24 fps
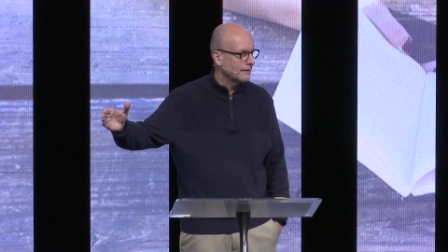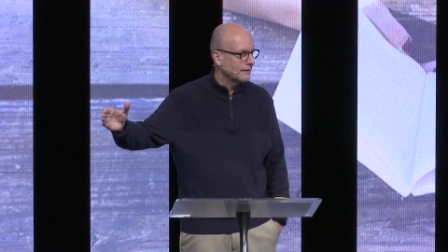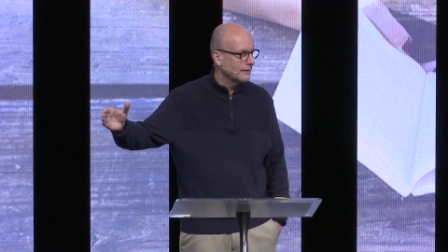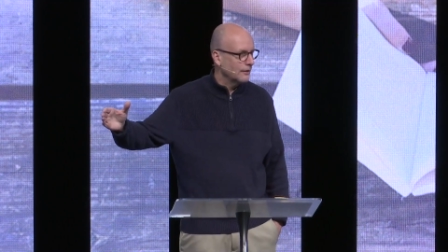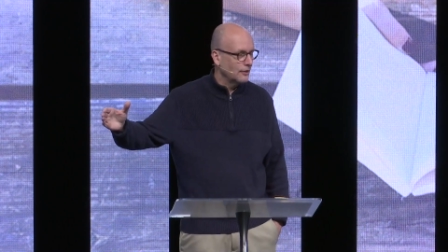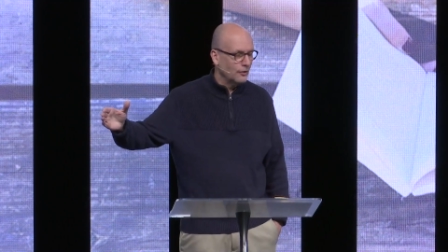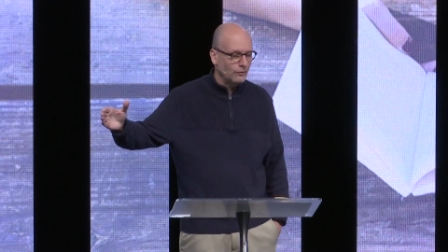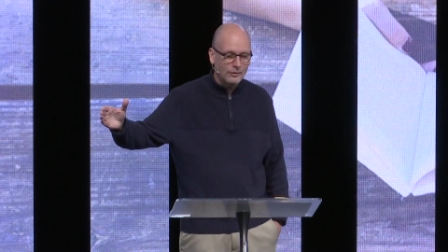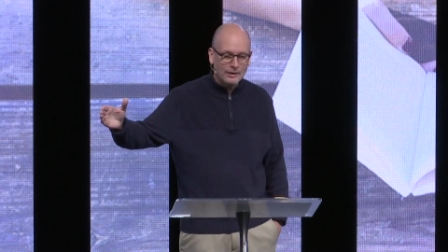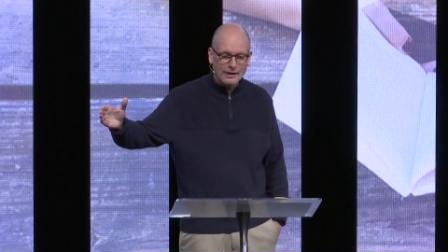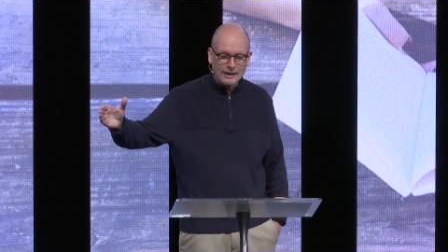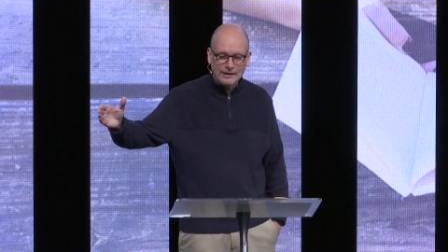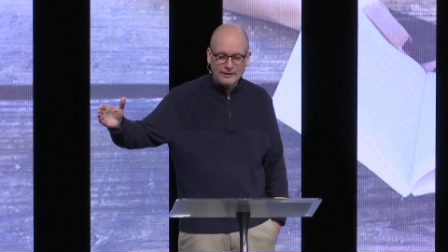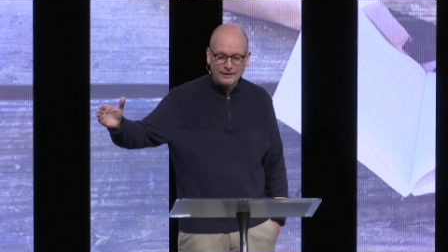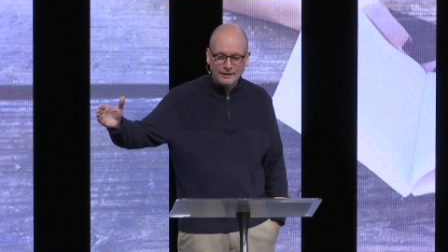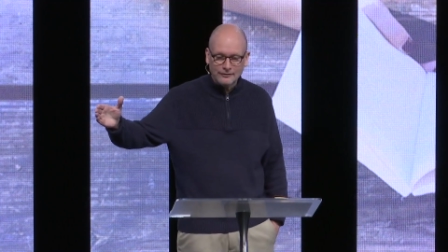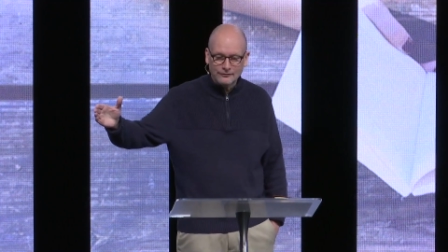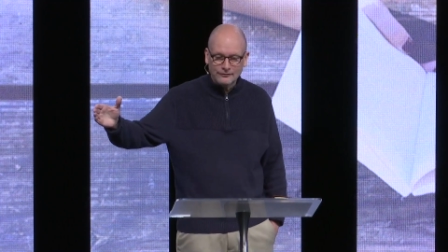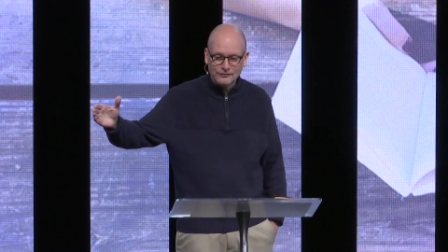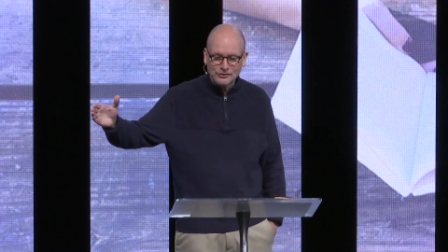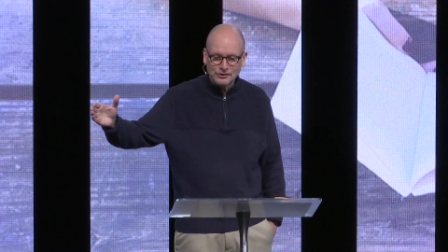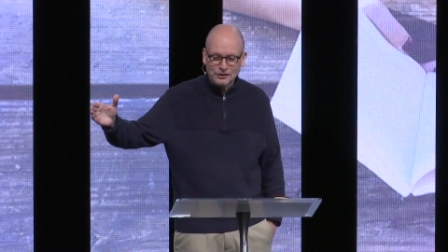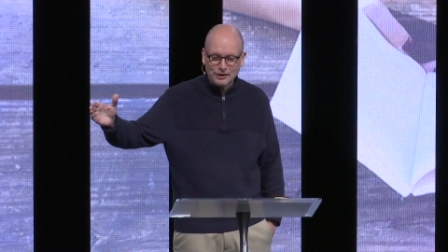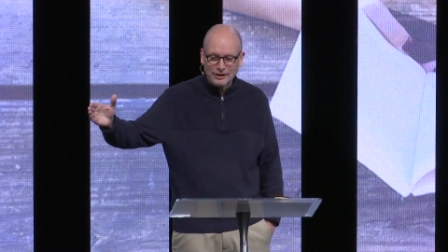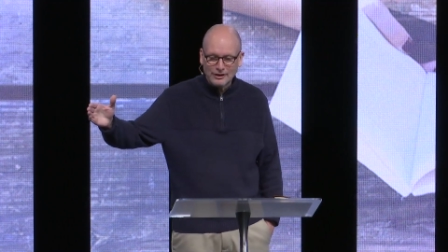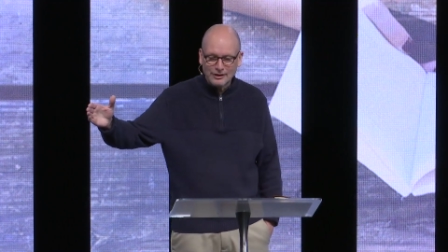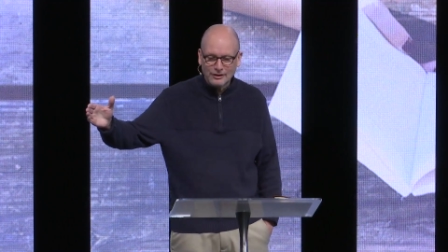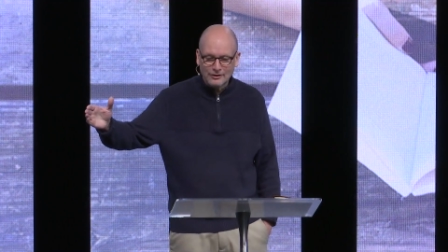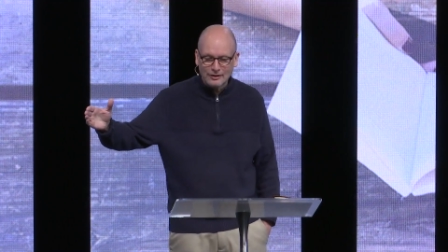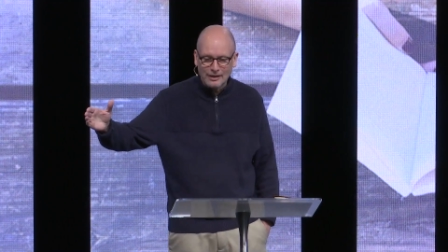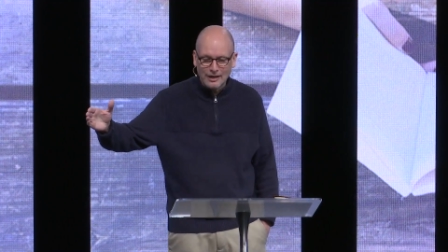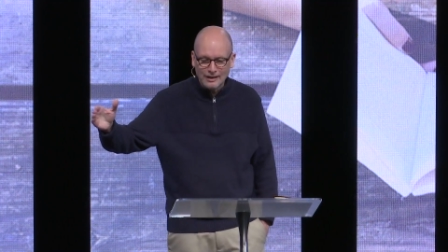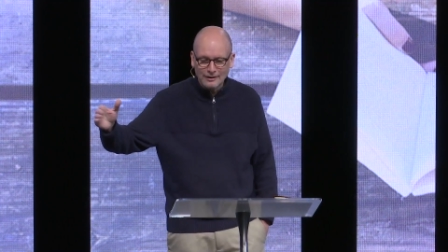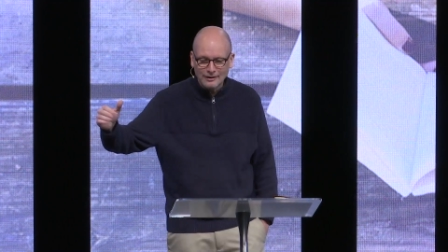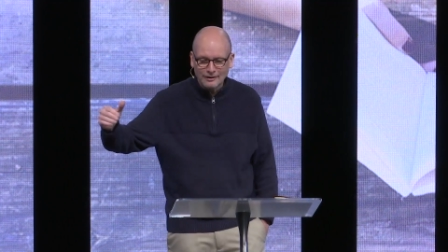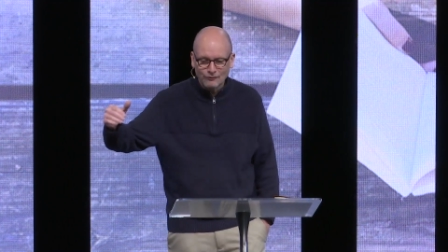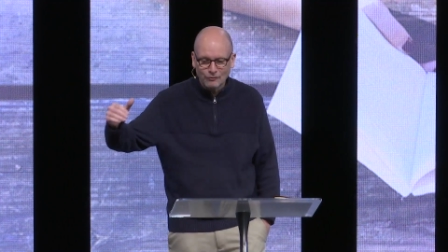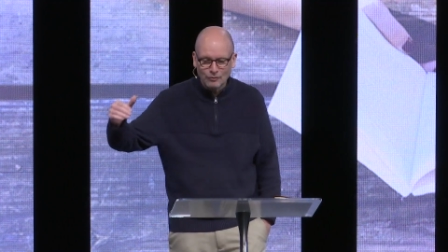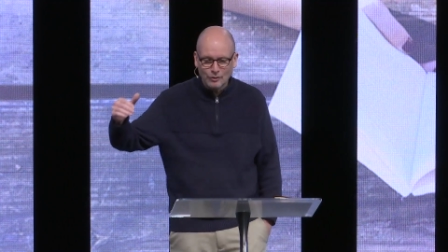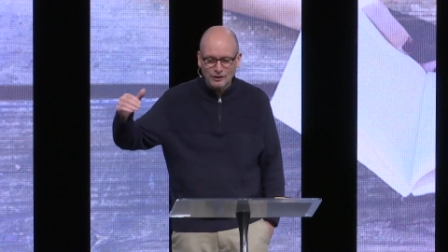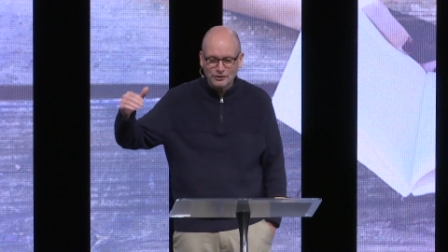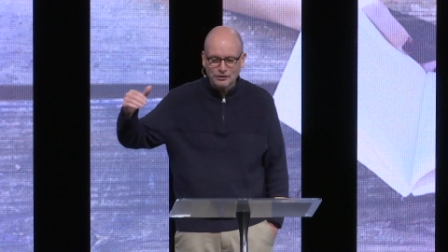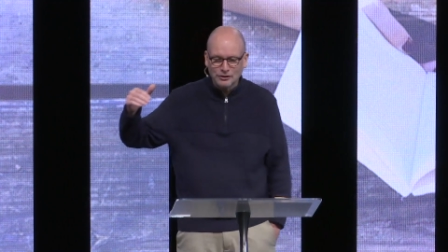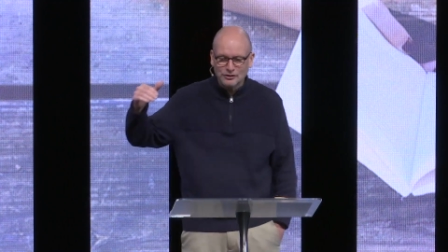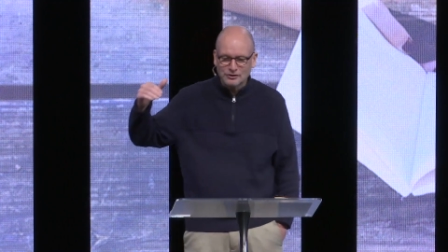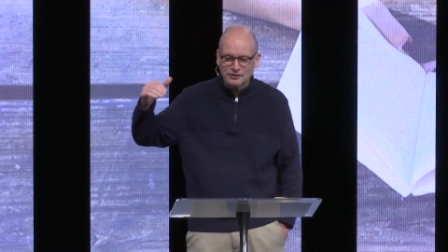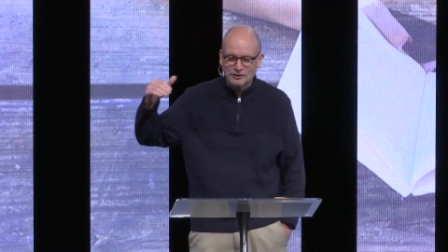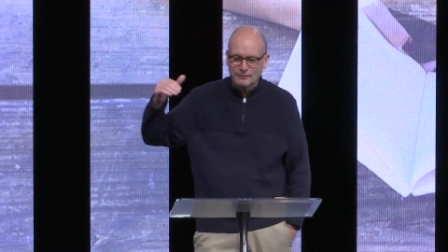You know what I love seeing here? I love
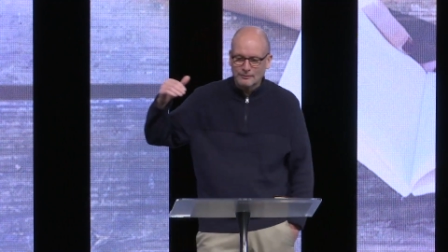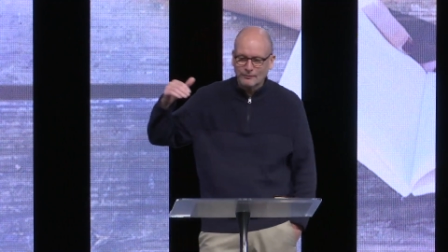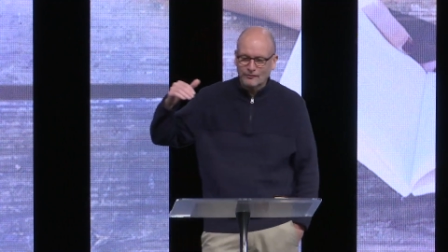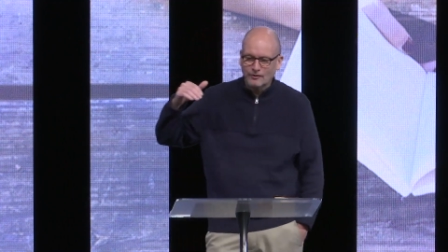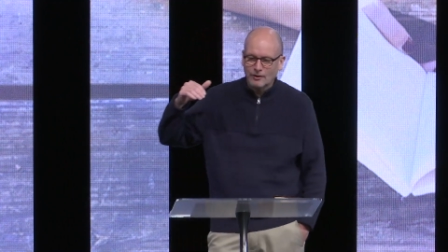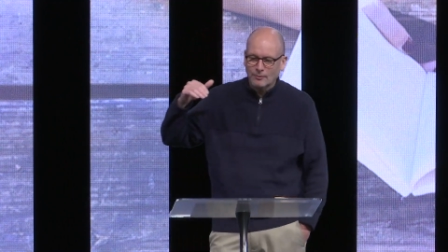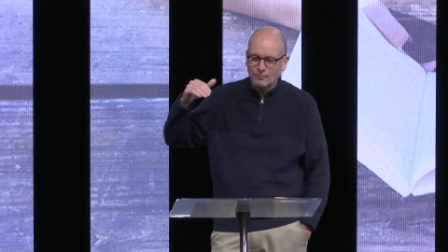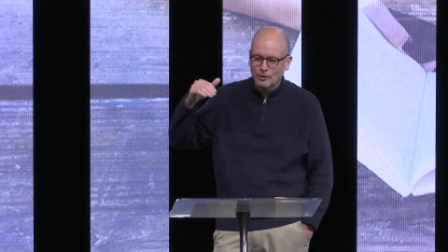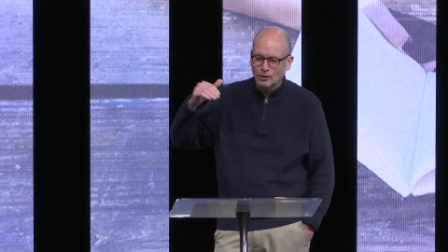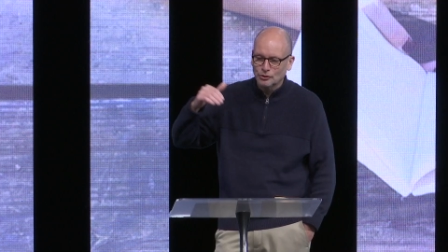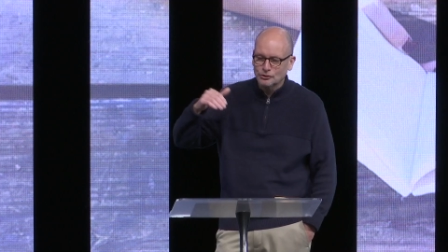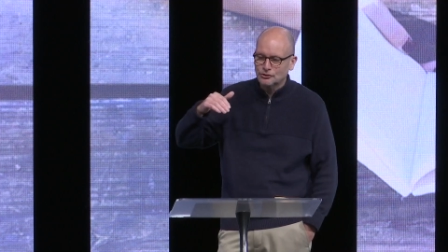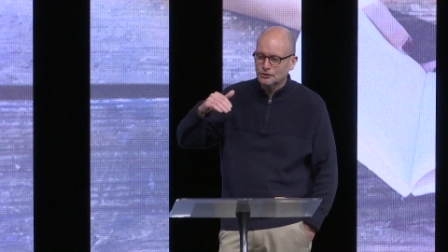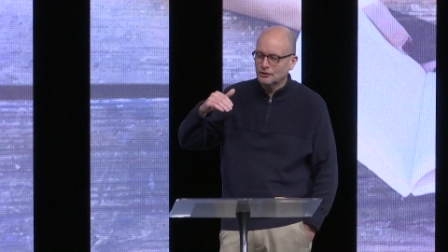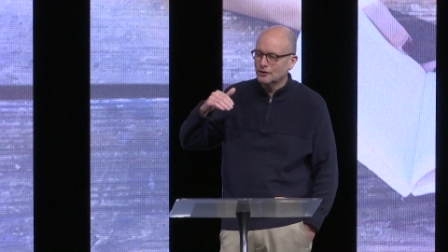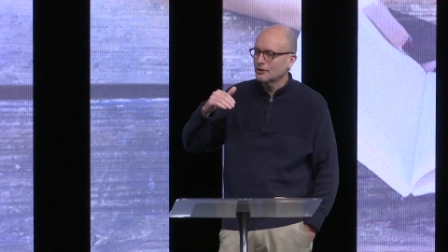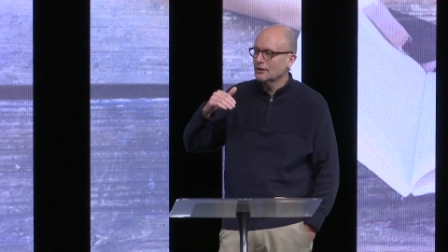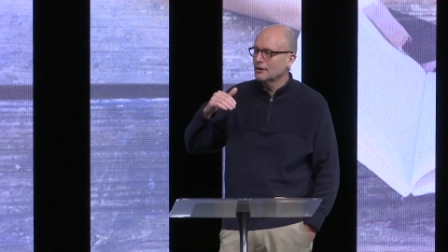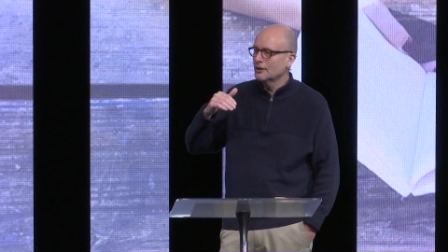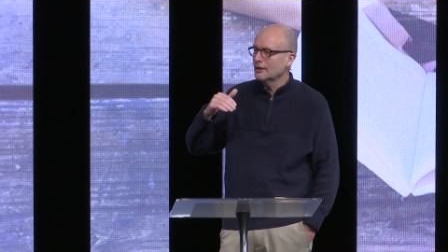watching some of our most